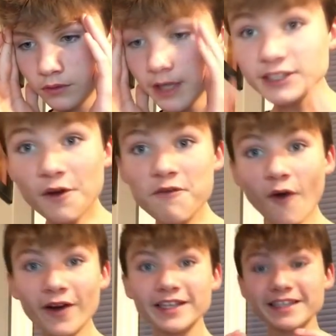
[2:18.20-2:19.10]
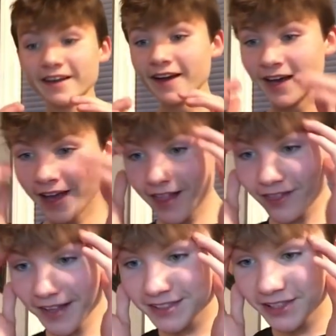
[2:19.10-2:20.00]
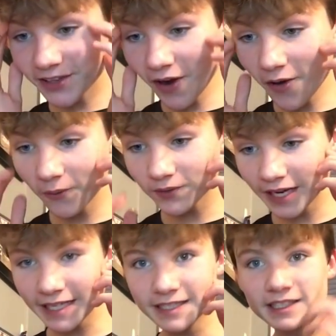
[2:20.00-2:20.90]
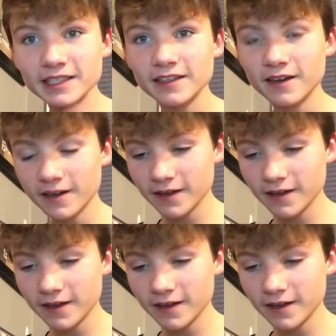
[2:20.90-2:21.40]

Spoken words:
It's Cavani! Let's go, Radies here.